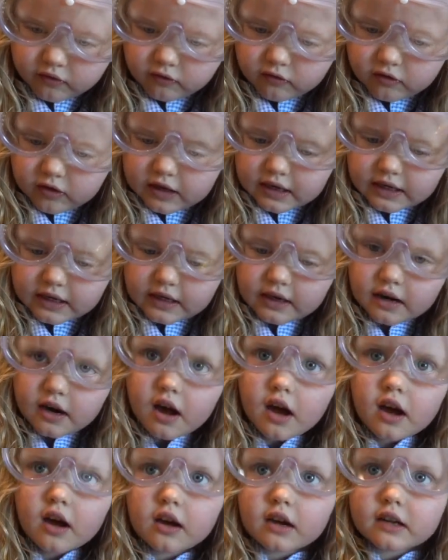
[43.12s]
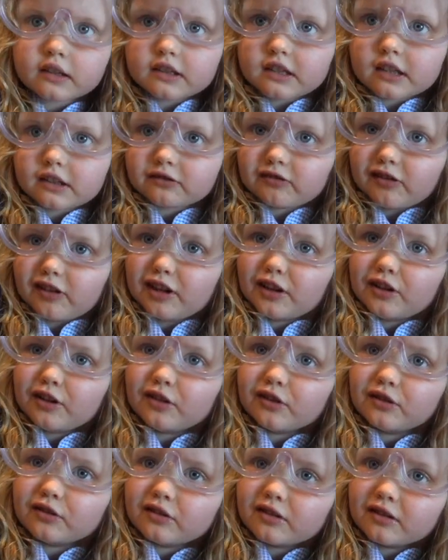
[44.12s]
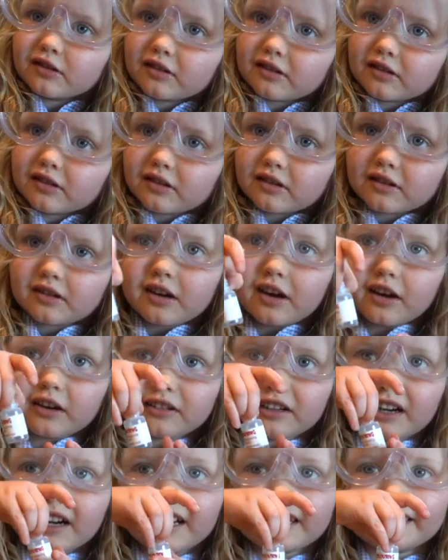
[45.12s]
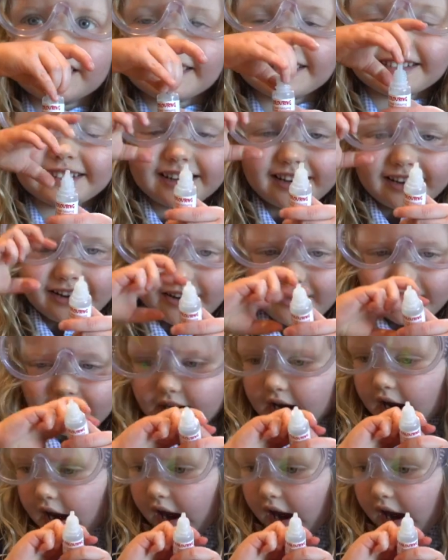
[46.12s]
this is green. Oh, I didn't know.